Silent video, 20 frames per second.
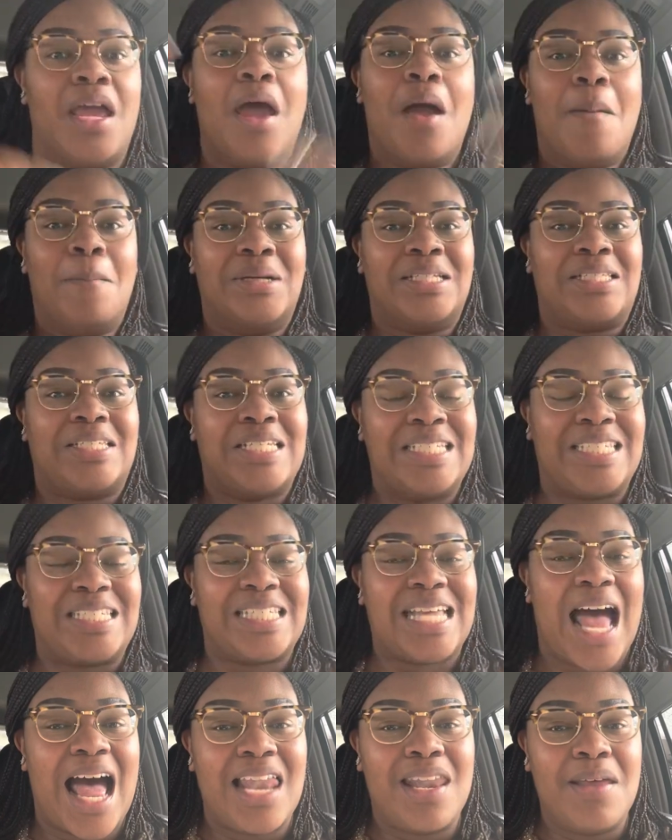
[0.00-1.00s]
But see,
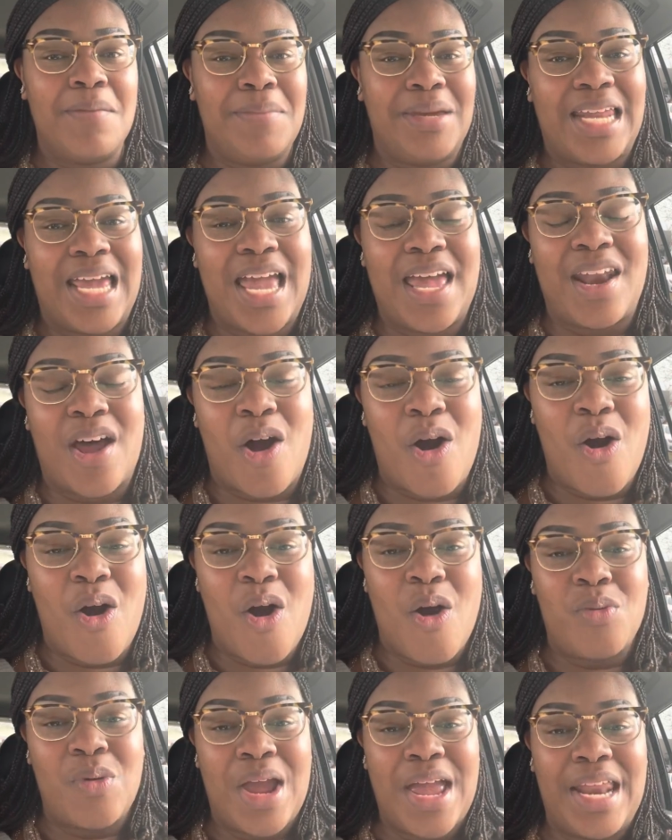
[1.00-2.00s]
Solomon had
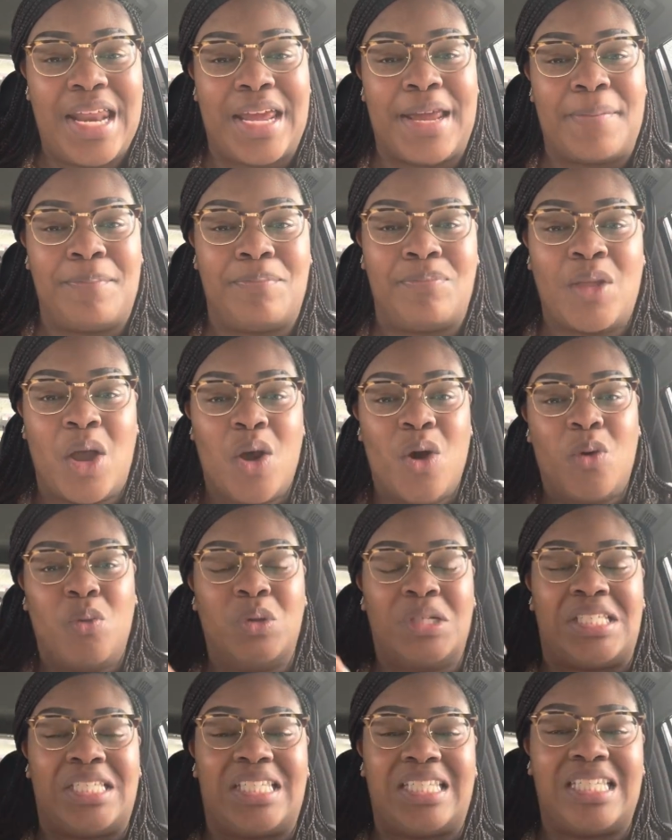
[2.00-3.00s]
already
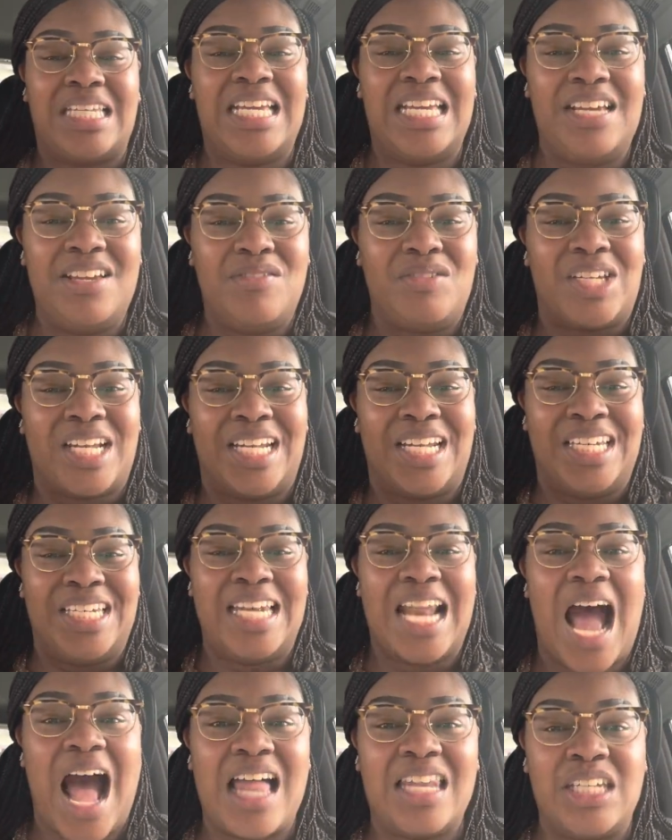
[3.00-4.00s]
received
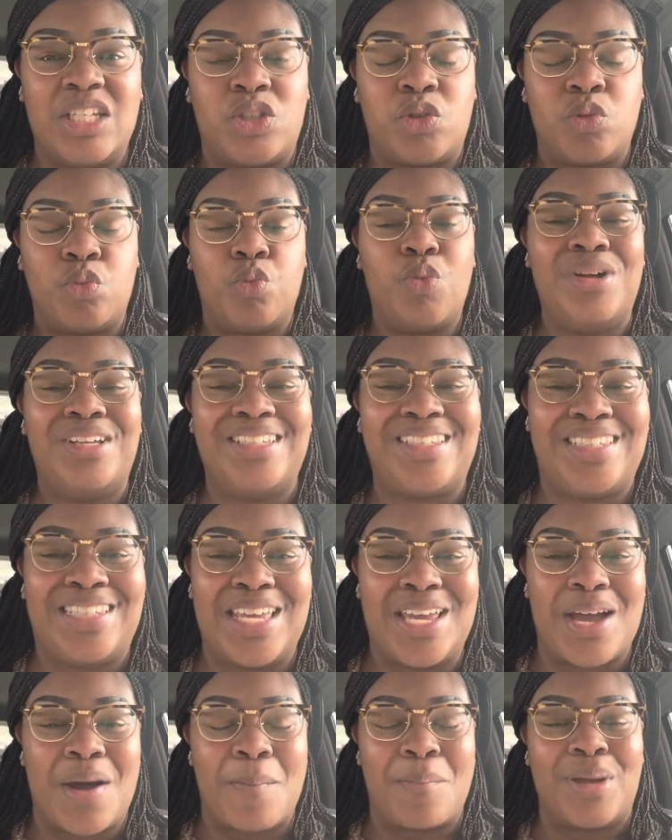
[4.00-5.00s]
knowledge,
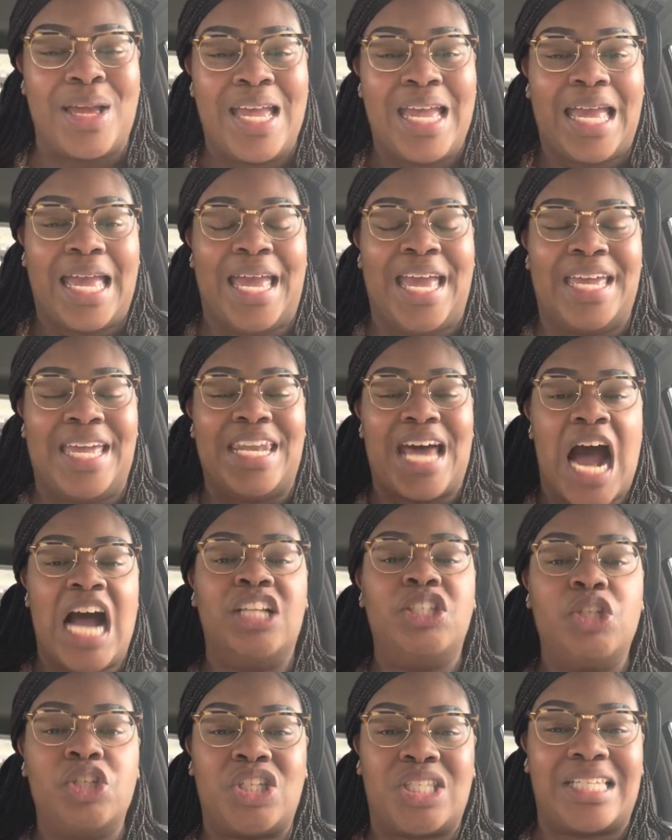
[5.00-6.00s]
wisdom, and
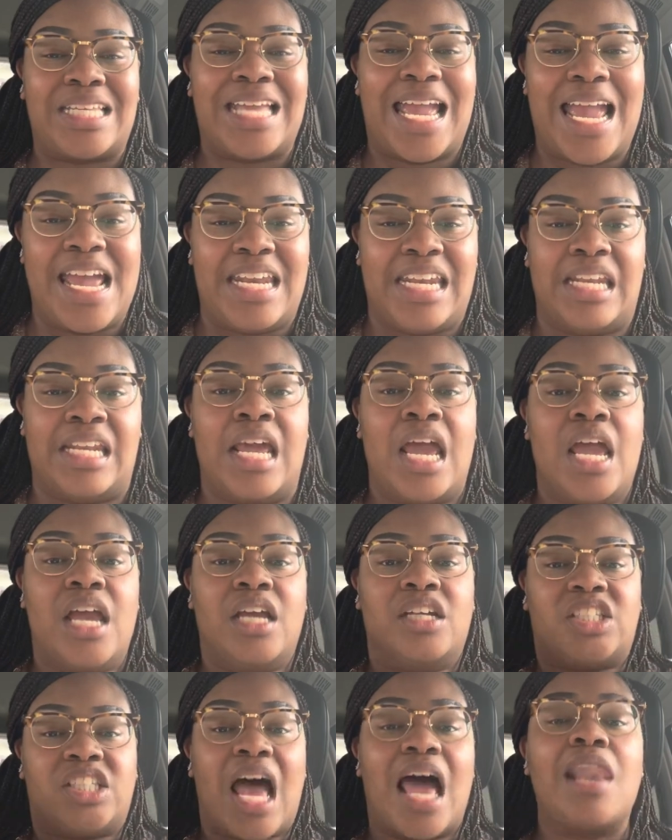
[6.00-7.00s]
understanding.
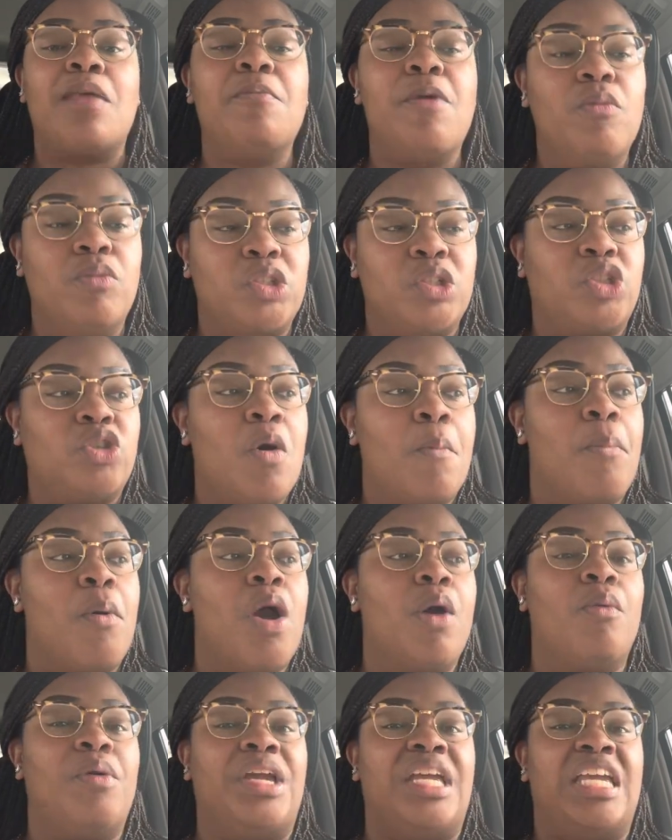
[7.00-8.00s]
Solomon was to a
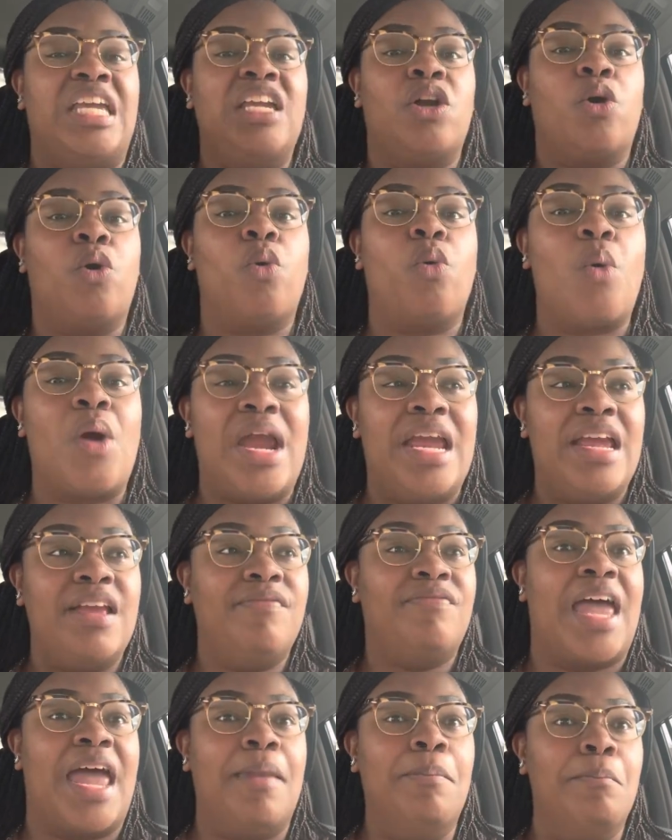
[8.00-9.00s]
point where he
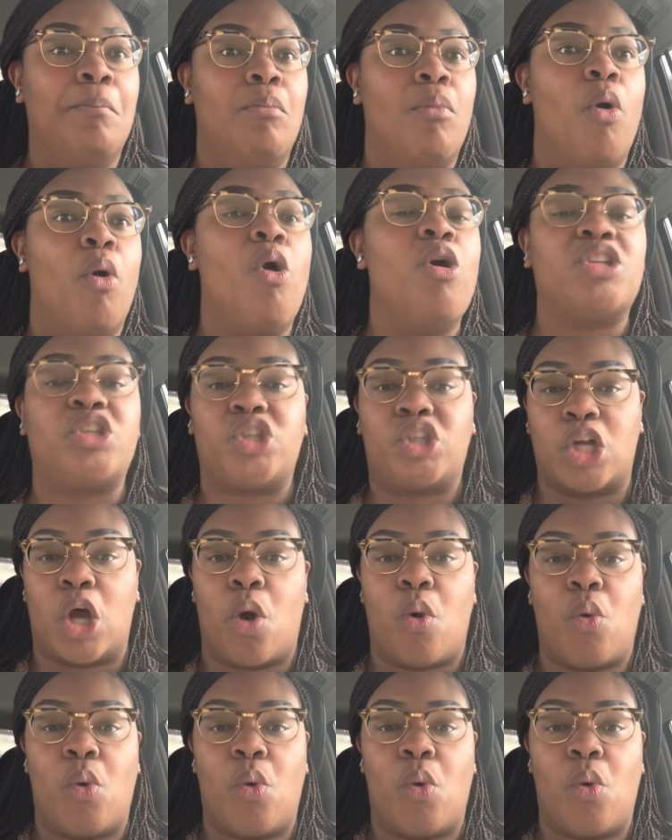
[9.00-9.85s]
craved that more so.